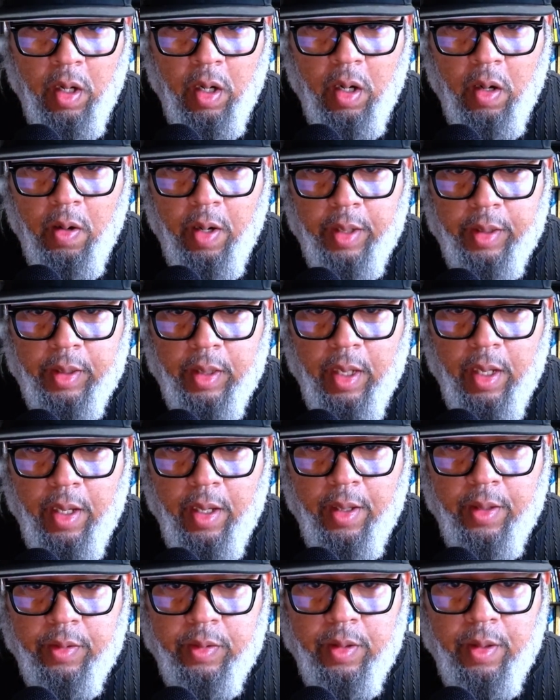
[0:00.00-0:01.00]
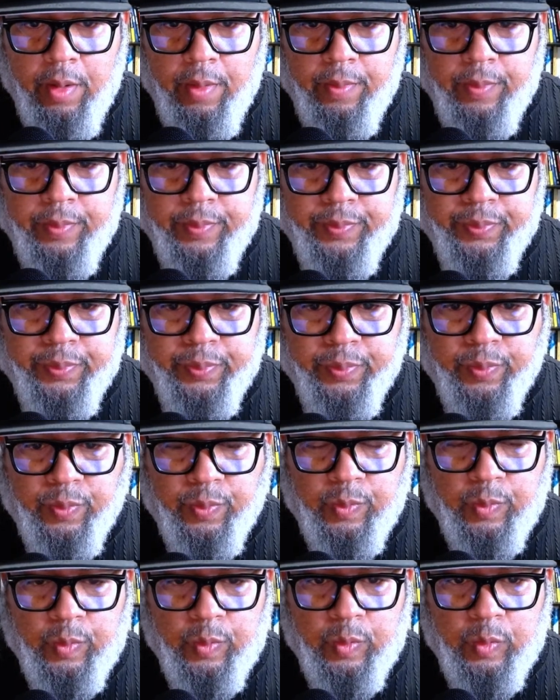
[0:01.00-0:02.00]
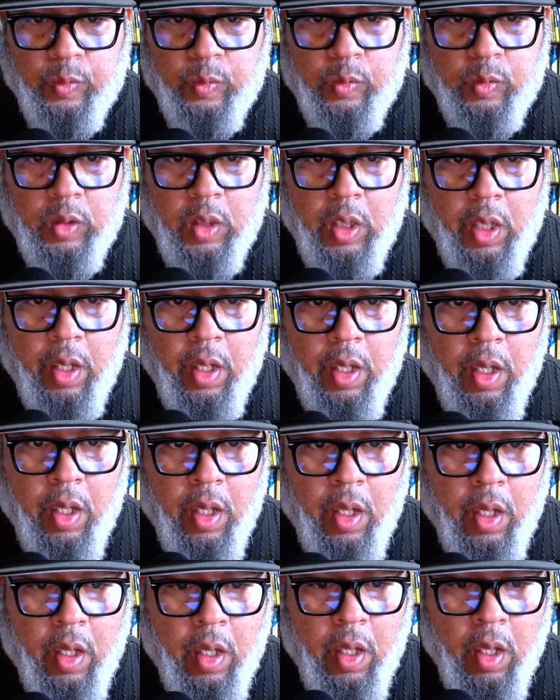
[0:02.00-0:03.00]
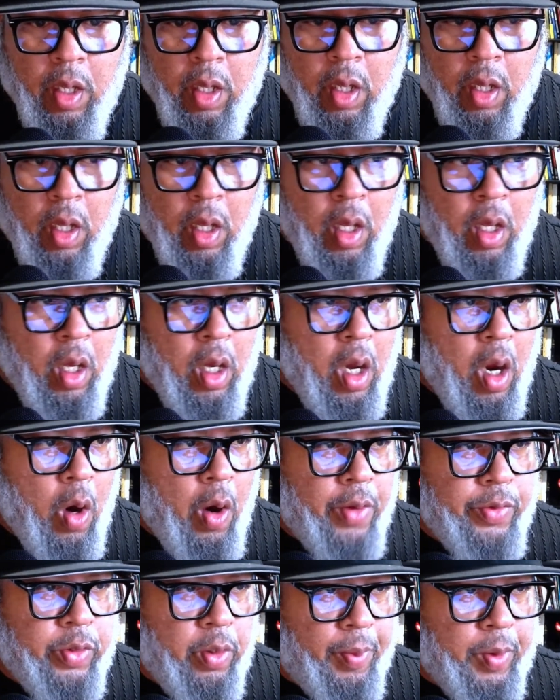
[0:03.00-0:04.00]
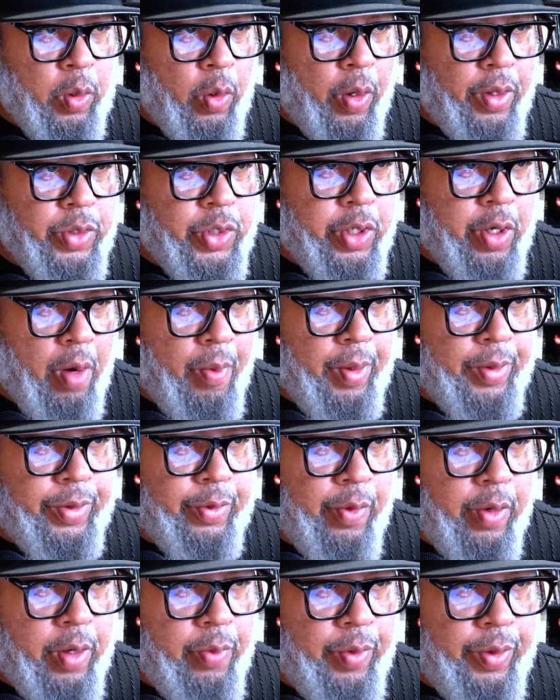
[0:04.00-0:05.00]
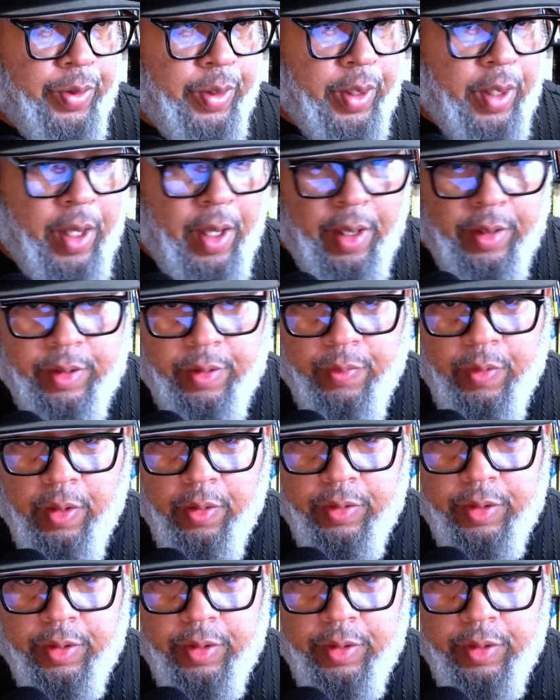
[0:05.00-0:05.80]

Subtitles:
All right, guys. Okay. All right, so I'm gonna go ahead and share my screen with you guys, and we're gonna